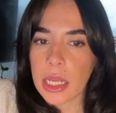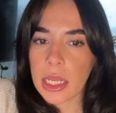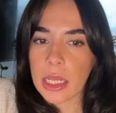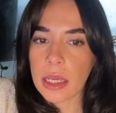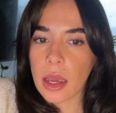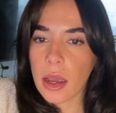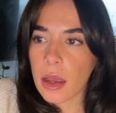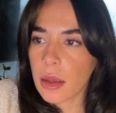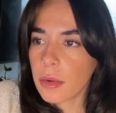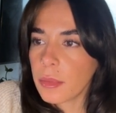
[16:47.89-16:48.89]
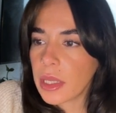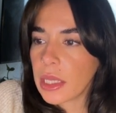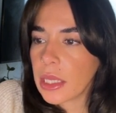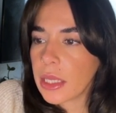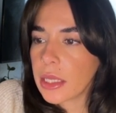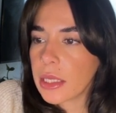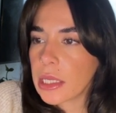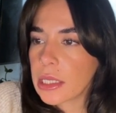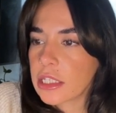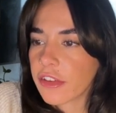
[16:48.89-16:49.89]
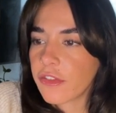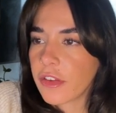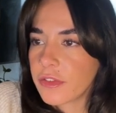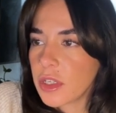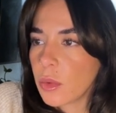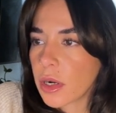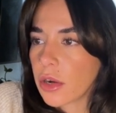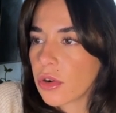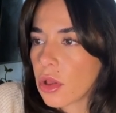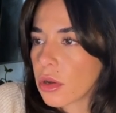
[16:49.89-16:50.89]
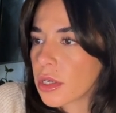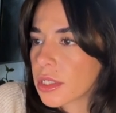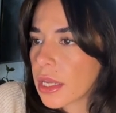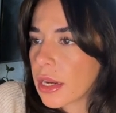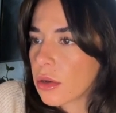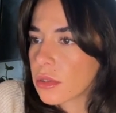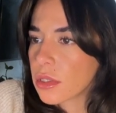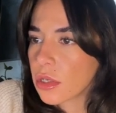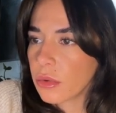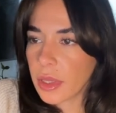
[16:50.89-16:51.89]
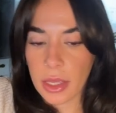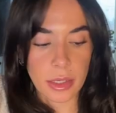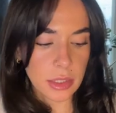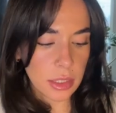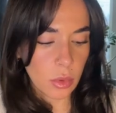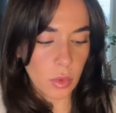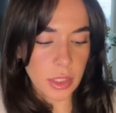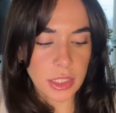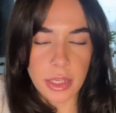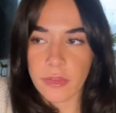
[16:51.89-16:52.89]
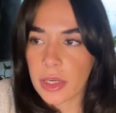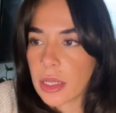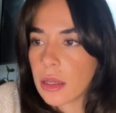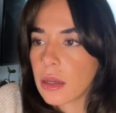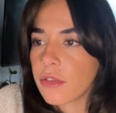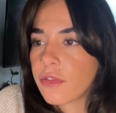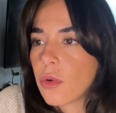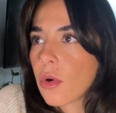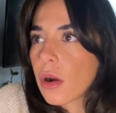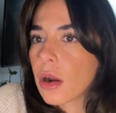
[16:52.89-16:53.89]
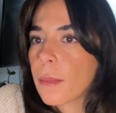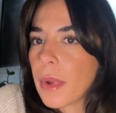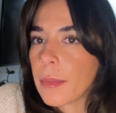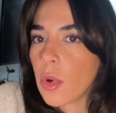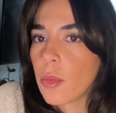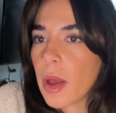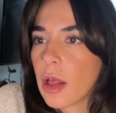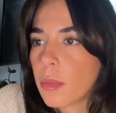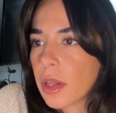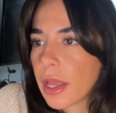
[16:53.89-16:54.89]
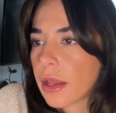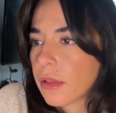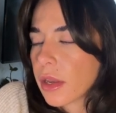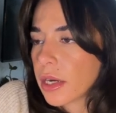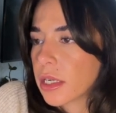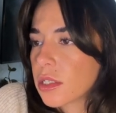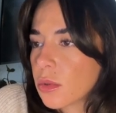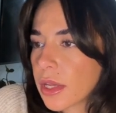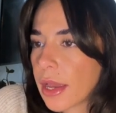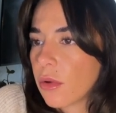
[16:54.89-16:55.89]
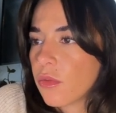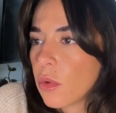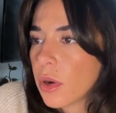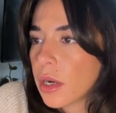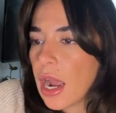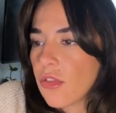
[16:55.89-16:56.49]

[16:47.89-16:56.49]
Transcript: income is $5,100 and I also get $170 for my mobile plan that I need to account for.